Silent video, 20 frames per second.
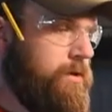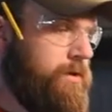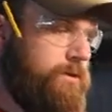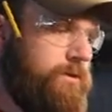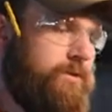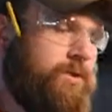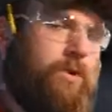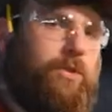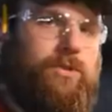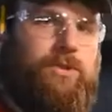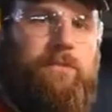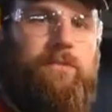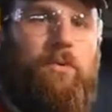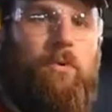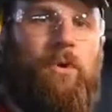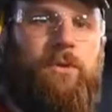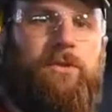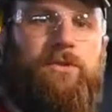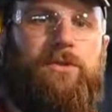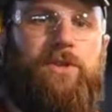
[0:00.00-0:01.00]
So it's
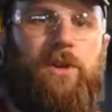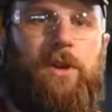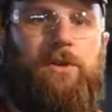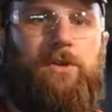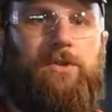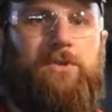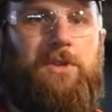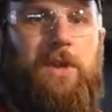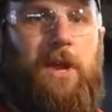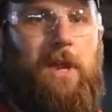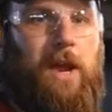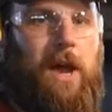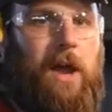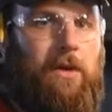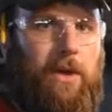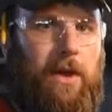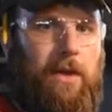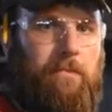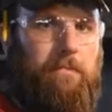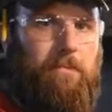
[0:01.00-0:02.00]
important to understand how
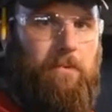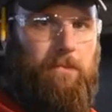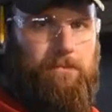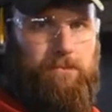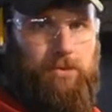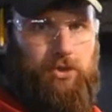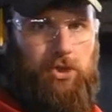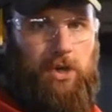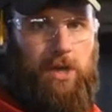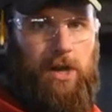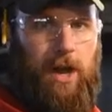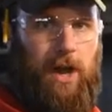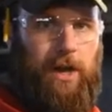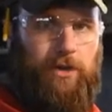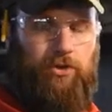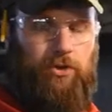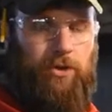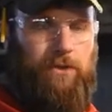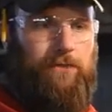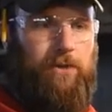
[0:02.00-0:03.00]
that machine
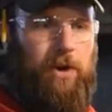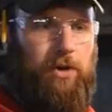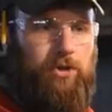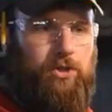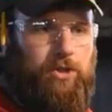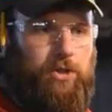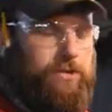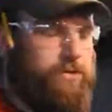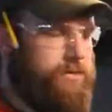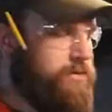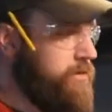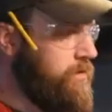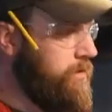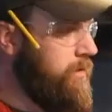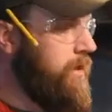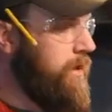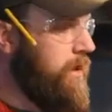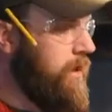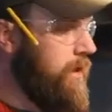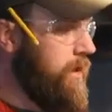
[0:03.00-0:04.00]
actually functions
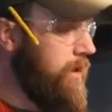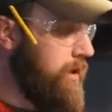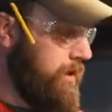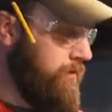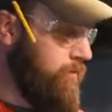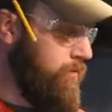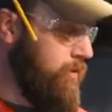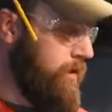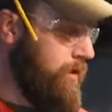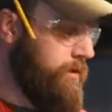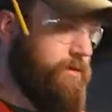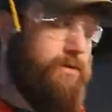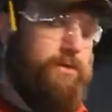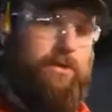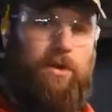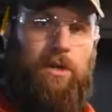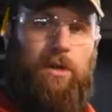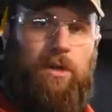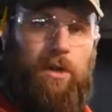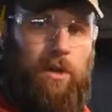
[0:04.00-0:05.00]
and it works,